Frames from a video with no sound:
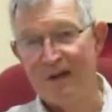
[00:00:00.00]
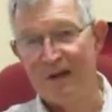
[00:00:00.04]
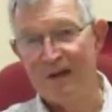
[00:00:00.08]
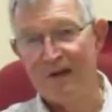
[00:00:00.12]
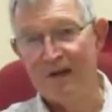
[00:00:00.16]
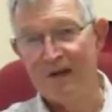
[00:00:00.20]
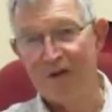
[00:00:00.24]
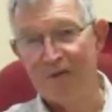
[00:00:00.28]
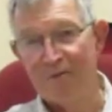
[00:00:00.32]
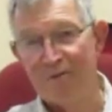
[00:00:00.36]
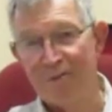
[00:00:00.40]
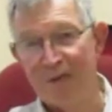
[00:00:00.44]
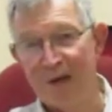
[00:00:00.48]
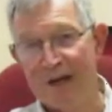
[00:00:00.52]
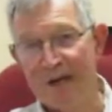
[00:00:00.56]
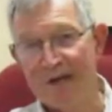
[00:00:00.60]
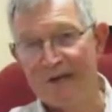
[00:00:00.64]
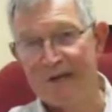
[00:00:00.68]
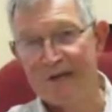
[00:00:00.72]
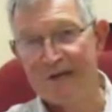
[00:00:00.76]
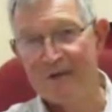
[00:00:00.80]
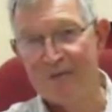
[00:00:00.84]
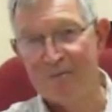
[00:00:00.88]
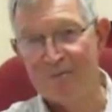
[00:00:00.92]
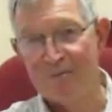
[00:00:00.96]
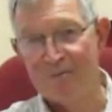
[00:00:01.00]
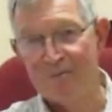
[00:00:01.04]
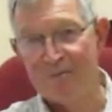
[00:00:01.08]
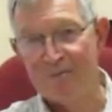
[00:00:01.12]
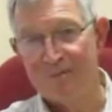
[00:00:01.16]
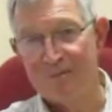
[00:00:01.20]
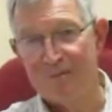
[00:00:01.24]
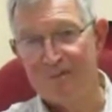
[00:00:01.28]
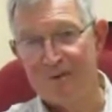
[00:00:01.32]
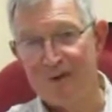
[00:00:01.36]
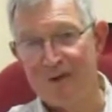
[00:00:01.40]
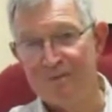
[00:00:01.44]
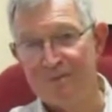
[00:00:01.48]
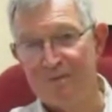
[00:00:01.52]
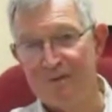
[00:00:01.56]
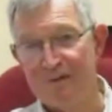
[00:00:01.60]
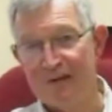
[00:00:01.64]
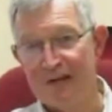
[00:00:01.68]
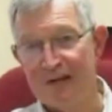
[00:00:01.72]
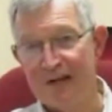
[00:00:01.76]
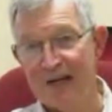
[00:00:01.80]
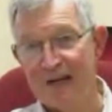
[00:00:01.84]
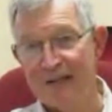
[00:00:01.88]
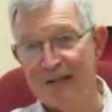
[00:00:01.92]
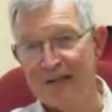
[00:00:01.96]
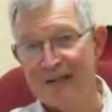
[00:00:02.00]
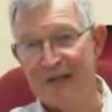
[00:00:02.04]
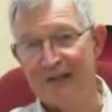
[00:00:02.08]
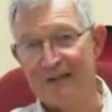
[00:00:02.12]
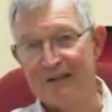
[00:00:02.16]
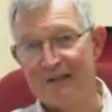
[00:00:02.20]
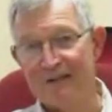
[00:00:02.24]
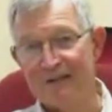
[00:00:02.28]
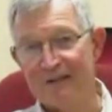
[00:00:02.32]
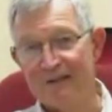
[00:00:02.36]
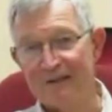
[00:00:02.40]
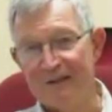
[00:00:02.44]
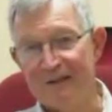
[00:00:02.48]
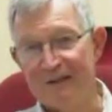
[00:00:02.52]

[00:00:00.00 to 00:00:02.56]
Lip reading: long pants, preferably light coloured,